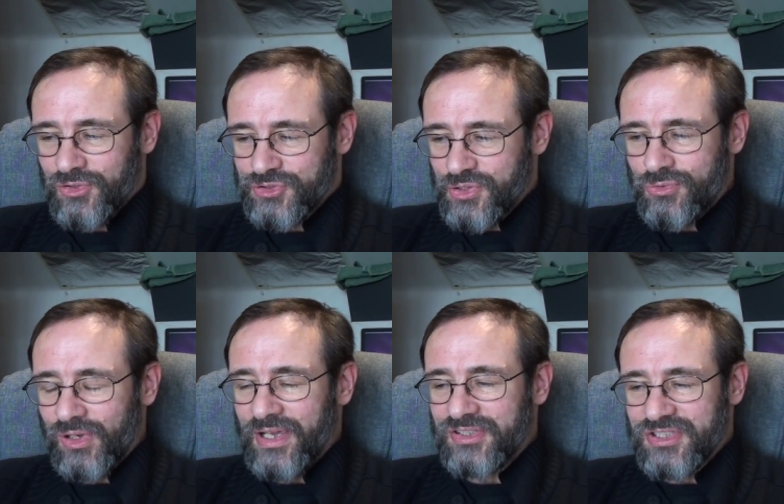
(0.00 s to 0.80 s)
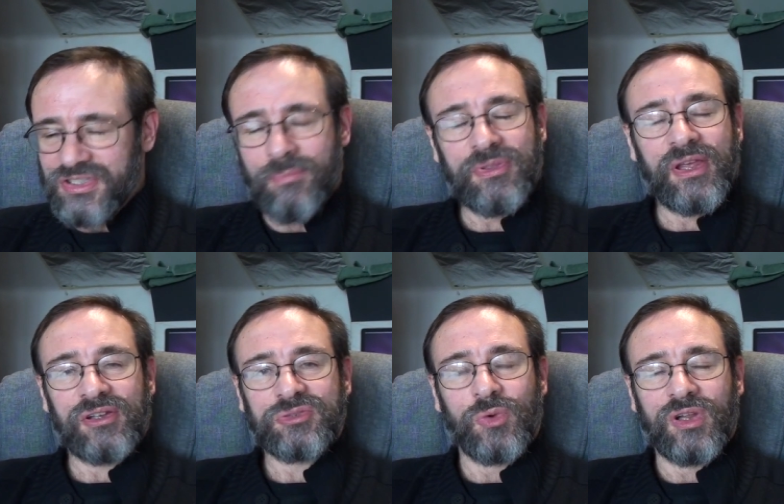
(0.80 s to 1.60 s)
Sooner or later something
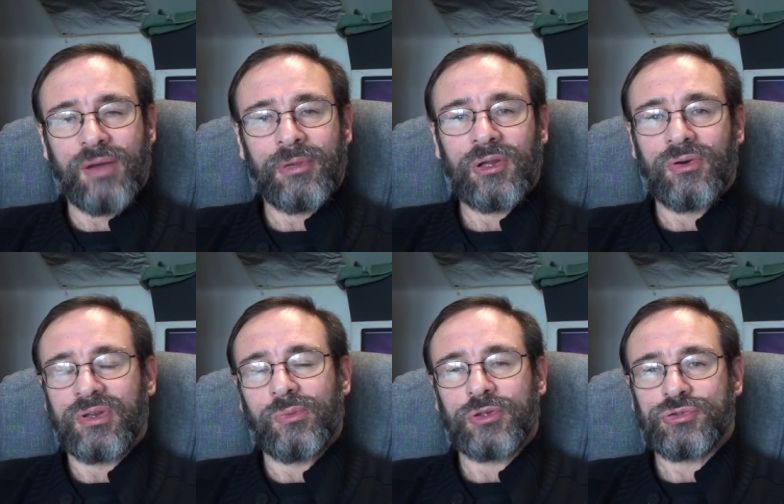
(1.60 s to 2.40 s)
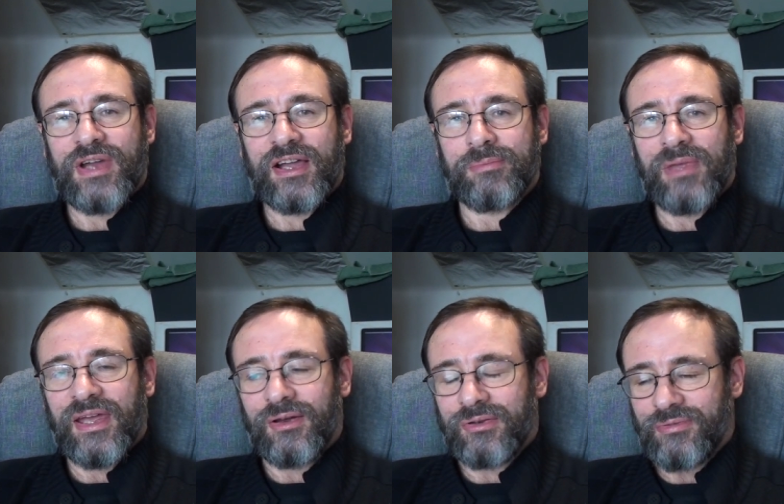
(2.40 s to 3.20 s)
else will come along that will drag me
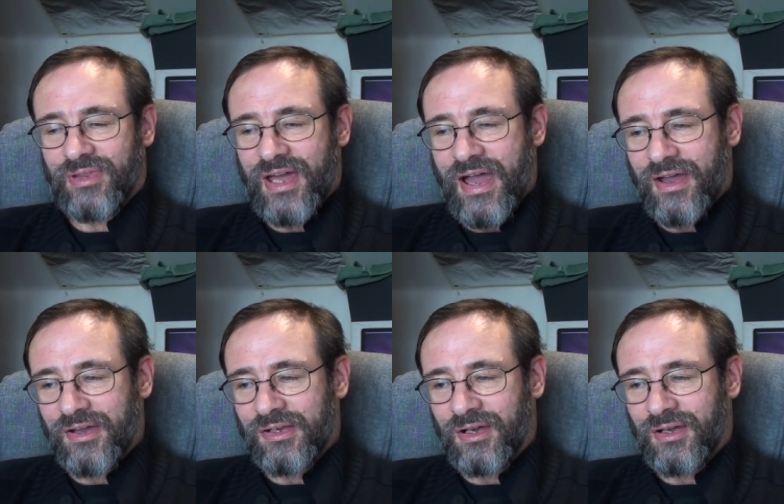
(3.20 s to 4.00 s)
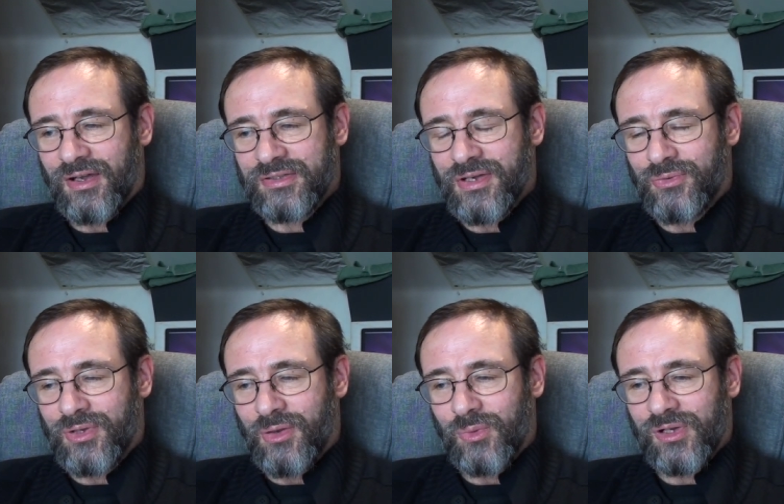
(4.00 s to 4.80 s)
out of that, and I don't
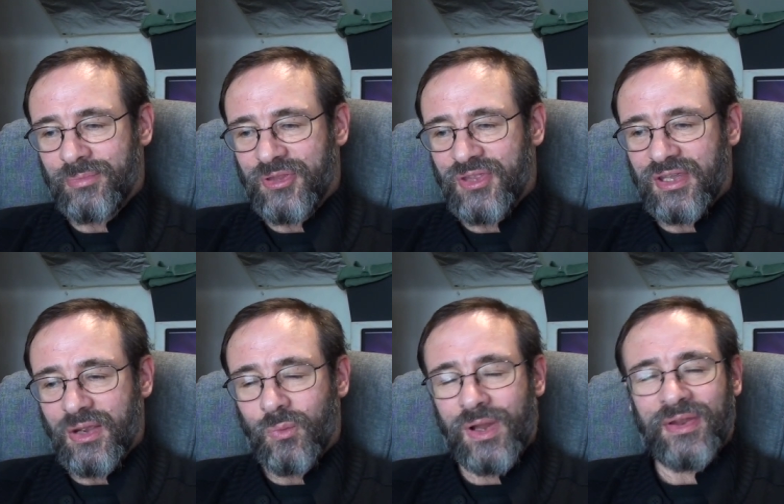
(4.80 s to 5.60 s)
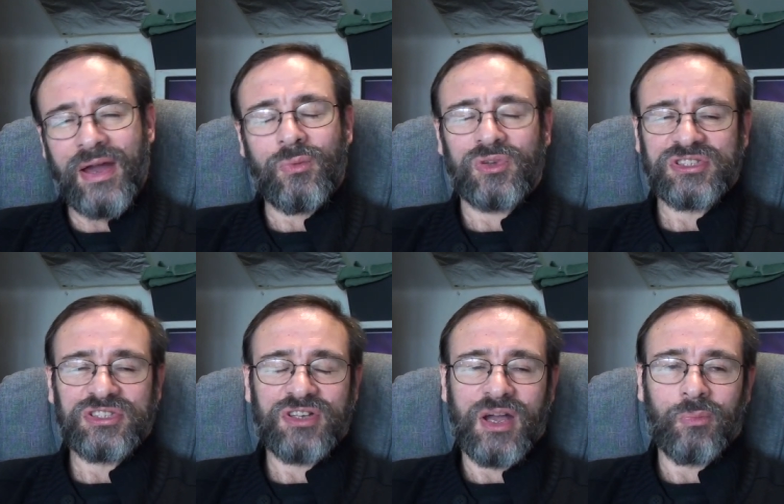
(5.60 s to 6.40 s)
know, will I be thinking, well, that
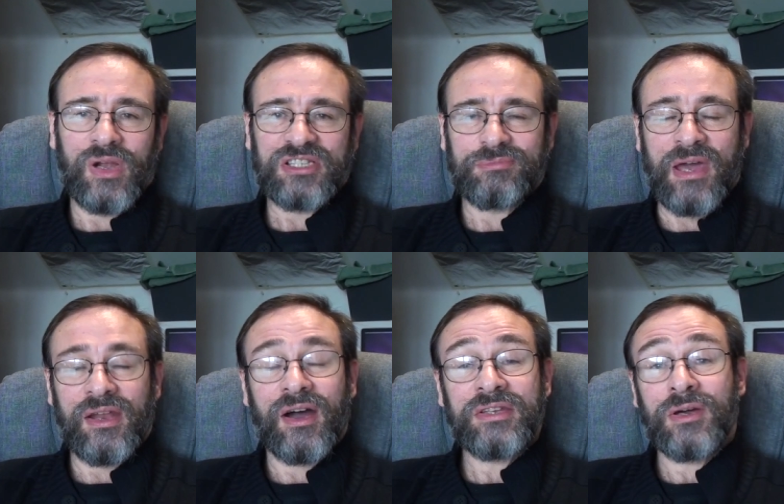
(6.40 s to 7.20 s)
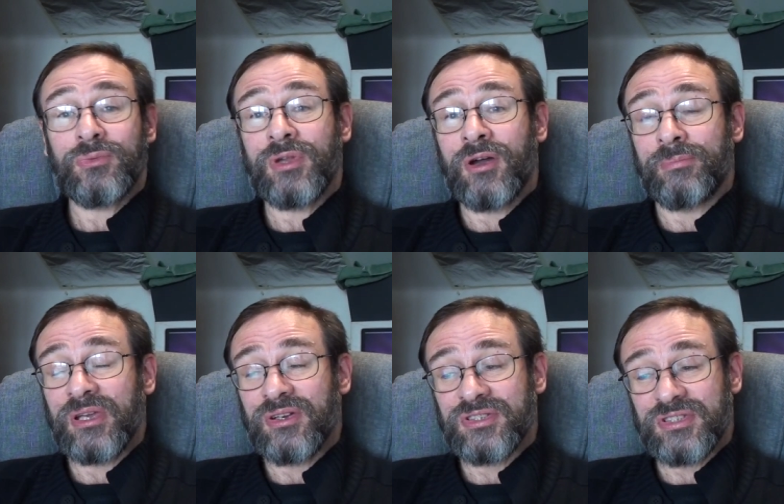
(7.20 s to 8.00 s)
wasn't time well spent? I don't know,
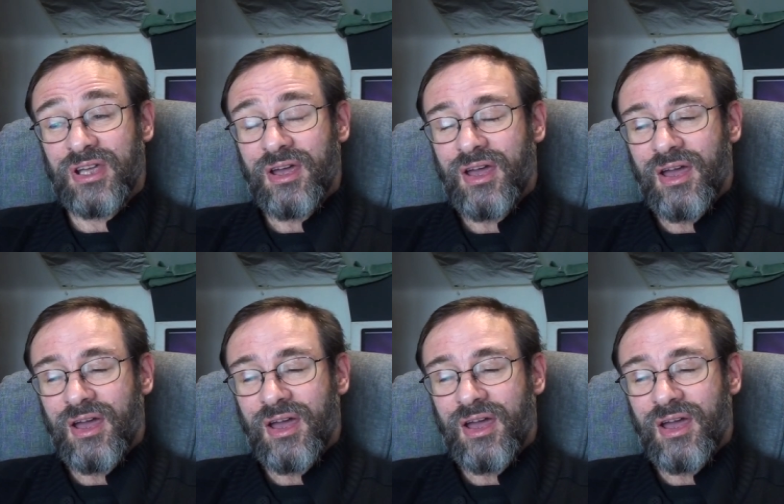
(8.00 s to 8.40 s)
because